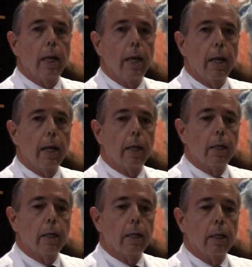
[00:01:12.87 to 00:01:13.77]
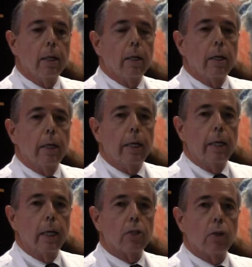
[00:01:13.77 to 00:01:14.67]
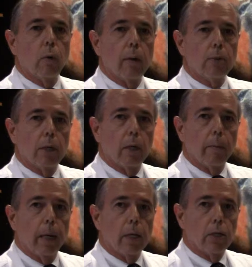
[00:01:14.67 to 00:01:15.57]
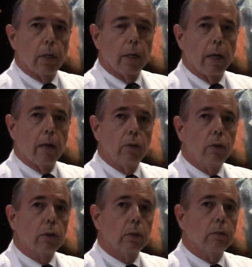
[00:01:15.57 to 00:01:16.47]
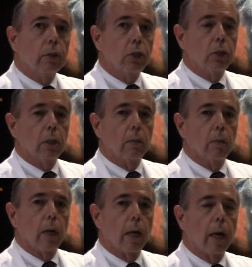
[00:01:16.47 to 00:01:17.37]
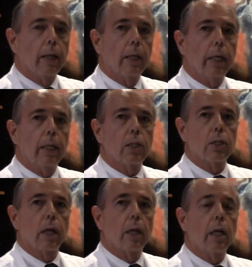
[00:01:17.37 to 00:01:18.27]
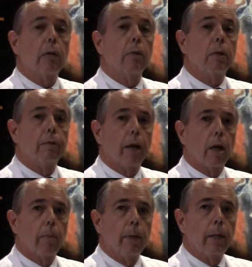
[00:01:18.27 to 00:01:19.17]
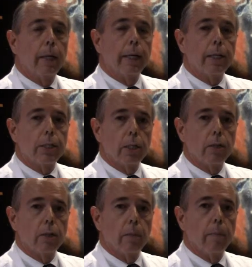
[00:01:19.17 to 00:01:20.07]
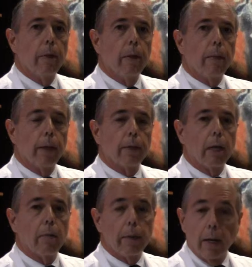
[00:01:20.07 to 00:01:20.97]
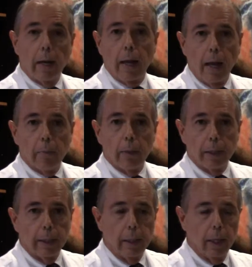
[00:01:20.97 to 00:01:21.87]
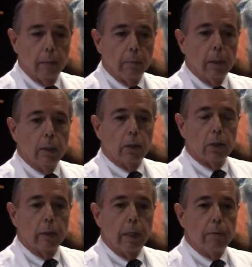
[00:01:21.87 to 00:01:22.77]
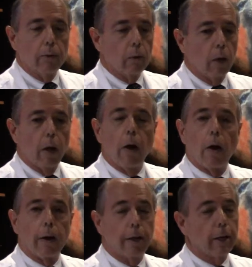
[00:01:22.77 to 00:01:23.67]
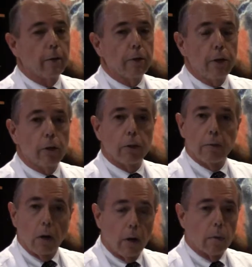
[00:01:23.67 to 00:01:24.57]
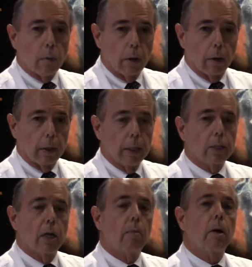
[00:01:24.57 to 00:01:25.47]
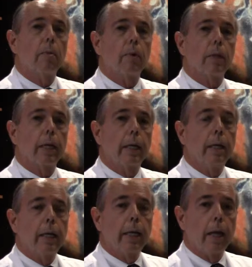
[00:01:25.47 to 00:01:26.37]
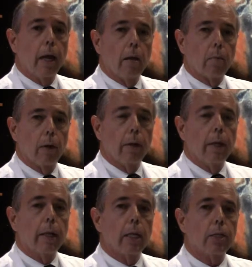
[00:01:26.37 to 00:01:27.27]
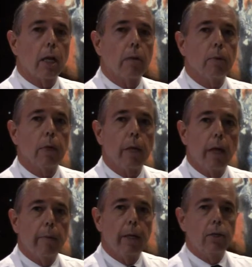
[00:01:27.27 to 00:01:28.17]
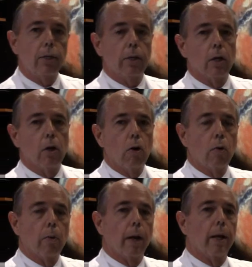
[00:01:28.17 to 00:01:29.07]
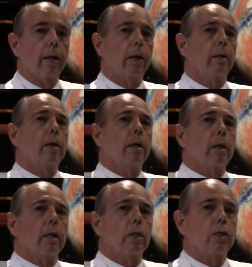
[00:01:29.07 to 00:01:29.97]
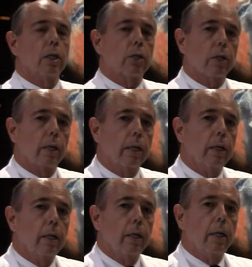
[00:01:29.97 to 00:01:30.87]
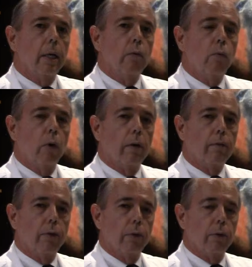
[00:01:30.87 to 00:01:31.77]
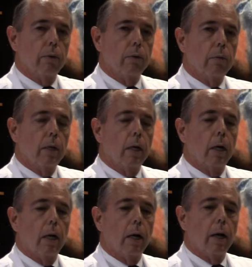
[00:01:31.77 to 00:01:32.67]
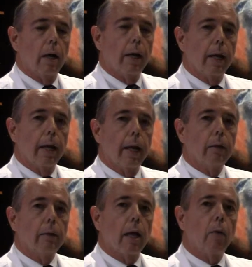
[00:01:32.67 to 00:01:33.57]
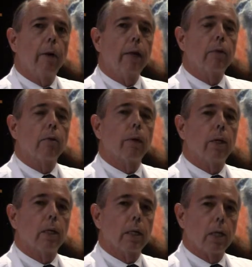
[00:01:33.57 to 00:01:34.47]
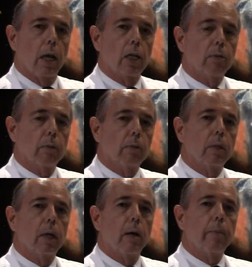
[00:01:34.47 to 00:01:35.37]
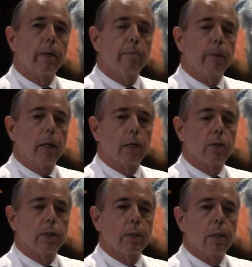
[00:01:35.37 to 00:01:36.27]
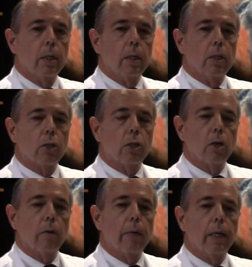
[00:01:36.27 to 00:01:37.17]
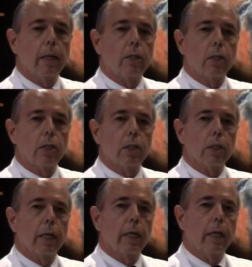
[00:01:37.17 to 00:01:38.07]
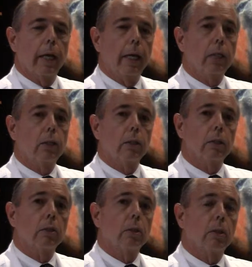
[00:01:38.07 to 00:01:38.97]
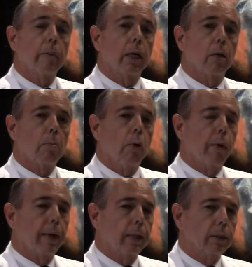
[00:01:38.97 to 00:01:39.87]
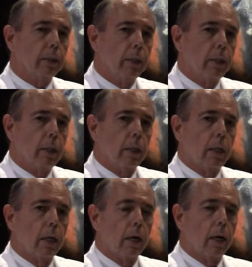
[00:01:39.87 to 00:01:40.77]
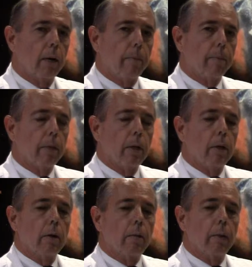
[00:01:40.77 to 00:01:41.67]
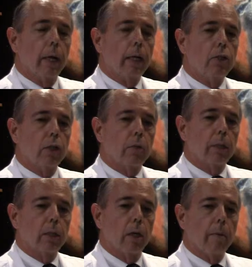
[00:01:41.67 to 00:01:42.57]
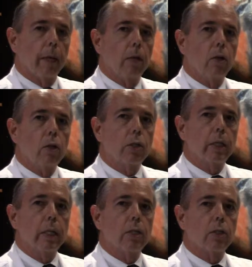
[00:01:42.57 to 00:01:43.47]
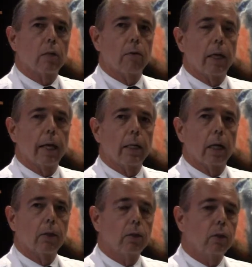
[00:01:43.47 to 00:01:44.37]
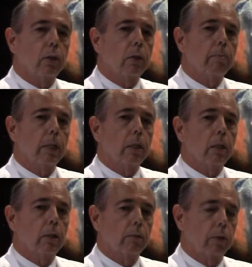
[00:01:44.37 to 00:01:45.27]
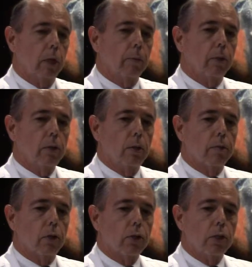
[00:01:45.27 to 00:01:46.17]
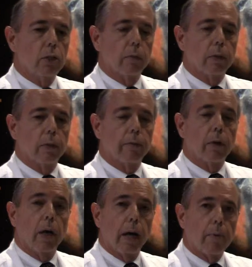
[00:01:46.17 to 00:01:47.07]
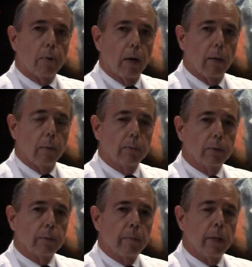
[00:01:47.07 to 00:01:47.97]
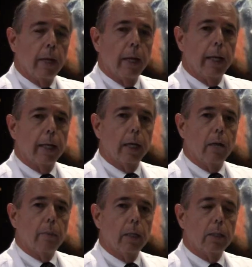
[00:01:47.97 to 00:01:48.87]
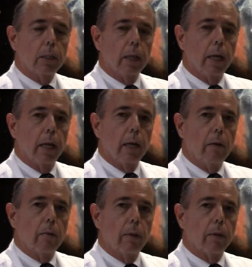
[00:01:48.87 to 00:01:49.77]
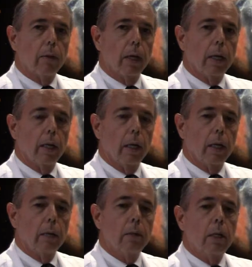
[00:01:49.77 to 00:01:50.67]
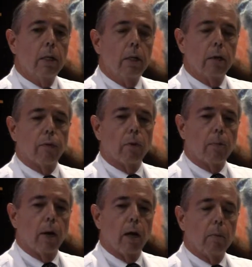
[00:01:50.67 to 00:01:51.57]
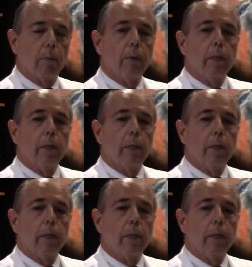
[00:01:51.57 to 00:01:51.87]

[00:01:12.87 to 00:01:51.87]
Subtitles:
and he got so upset about his son losing vision in one eye that he decided he would develop a system that would not happen again. So he, through a lot of years of hard work, has come up with a camera that's able to image the whole retina, essentially, in one view, and that way the retinal detachment would not be missed. So we, just as a case, is to make a point, we had a gentleman come in who's seen several eye doctors, been to a couple of universities with different eye problems, and came in today with a different problem,